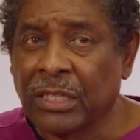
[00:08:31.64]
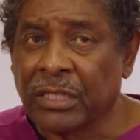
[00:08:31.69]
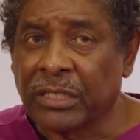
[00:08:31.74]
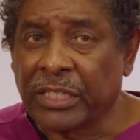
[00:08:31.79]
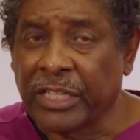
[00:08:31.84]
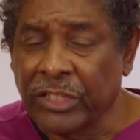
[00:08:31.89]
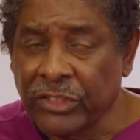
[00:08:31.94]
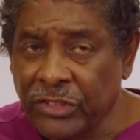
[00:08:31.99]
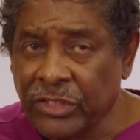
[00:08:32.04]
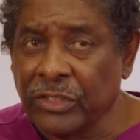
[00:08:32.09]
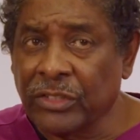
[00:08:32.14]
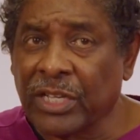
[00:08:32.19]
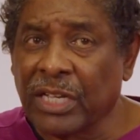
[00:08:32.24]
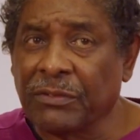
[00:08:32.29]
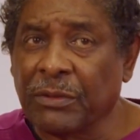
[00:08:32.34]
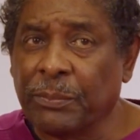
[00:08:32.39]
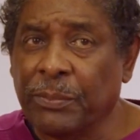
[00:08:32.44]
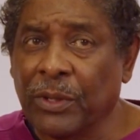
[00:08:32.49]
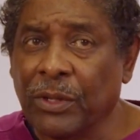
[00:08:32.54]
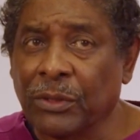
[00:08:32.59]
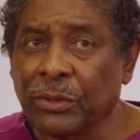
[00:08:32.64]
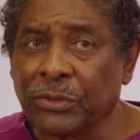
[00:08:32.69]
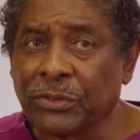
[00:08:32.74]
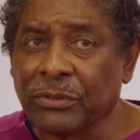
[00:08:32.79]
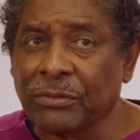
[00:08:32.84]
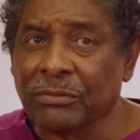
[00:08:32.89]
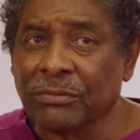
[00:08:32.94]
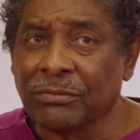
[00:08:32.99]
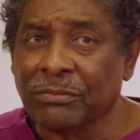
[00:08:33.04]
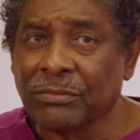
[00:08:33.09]
They still have a pulse.
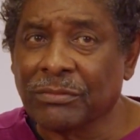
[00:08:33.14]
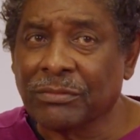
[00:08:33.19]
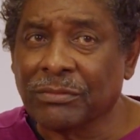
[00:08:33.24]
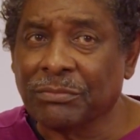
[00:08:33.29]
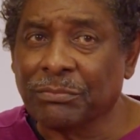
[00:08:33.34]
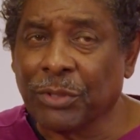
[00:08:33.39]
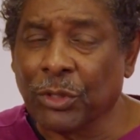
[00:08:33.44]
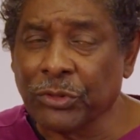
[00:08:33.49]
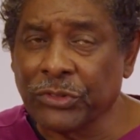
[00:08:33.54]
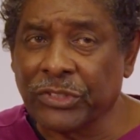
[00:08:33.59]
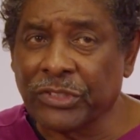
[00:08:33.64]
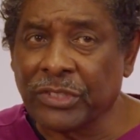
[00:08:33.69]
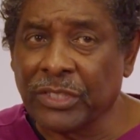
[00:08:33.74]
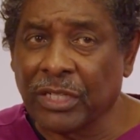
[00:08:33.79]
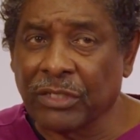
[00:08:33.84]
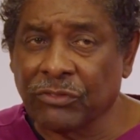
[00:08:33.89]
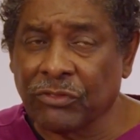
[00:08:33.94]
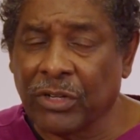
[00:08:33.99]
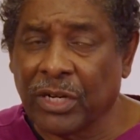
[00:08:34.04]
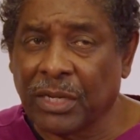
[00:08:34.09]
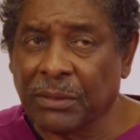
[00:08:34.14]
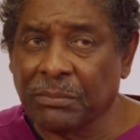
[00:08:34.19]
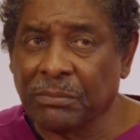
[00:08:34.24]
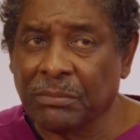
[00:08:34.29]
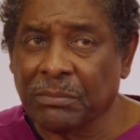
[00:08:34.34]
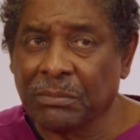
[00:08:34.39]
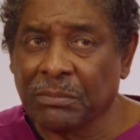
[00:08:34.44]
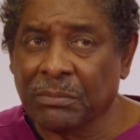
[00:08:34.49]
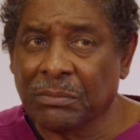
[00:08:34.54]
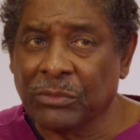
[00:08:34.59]
Pulse is not dropped,
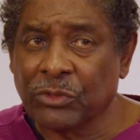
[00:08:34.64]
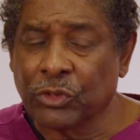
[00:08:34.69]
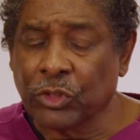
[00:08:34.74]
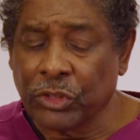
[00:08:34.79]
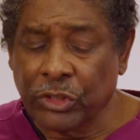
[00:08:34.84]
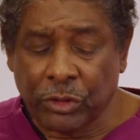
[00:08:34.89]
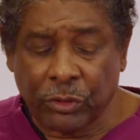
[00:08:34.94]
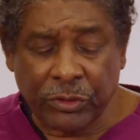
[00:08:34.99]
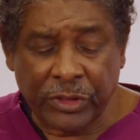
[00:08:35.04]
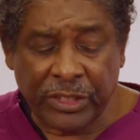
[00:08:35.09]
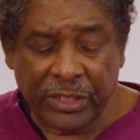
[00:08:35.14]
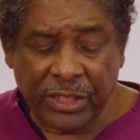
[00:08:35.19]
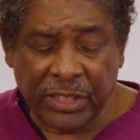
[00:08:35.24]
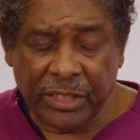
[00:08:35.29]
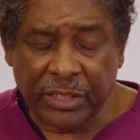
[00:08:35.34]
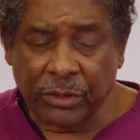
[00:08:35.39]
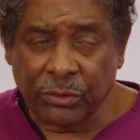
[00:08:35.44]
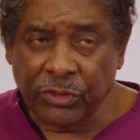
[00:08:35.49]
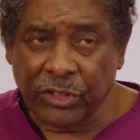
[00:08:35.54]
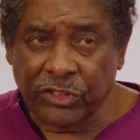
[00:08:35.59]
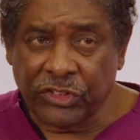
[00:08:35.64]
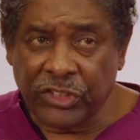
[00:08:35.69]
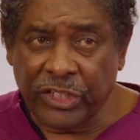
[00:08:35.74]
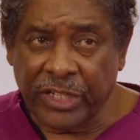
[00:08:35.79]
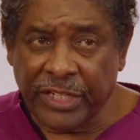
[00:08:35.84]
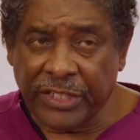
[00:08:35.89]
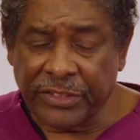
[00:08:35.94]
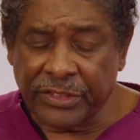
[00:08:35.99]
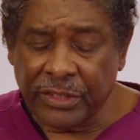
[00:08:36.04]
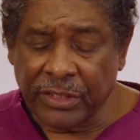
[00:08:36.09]
so you don't need to get on their
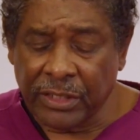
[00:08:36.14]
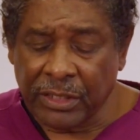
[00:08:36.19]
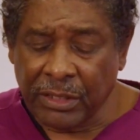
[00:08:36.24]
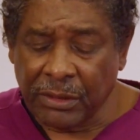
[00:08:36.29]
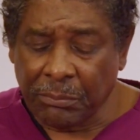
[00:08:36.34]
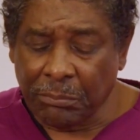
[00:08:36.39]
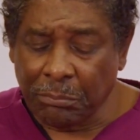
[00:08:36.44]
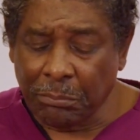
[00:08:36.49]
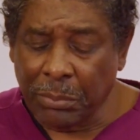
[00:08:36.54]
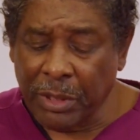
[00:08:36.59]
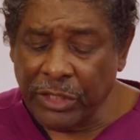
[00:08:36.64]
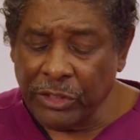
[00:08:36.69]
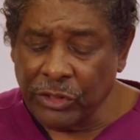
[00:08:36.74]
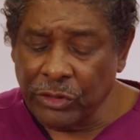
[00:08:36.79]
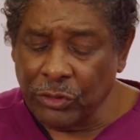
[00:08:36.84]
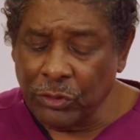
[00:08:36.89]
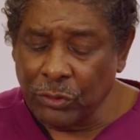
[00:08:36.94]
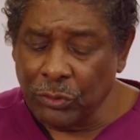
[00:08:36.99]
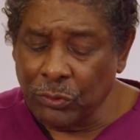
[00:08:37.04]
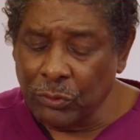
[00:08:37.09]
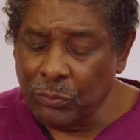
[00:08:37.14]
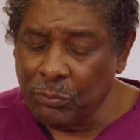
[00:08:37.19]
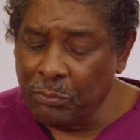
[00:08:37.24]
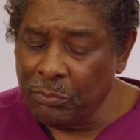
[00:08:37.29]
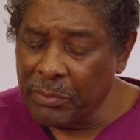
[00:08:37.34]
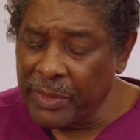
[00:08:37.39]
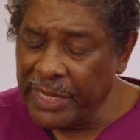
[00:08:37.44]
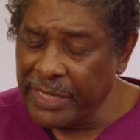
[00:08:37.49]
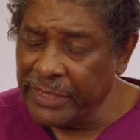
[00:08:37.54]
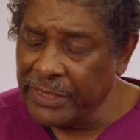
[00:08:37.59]
chest, but you
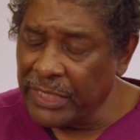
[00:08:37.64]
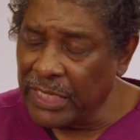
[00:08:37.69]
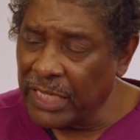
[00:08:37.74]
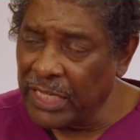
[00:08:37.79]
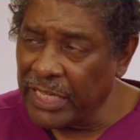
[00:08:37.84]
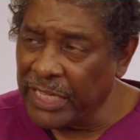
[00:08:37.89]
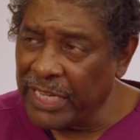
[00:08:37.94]
may not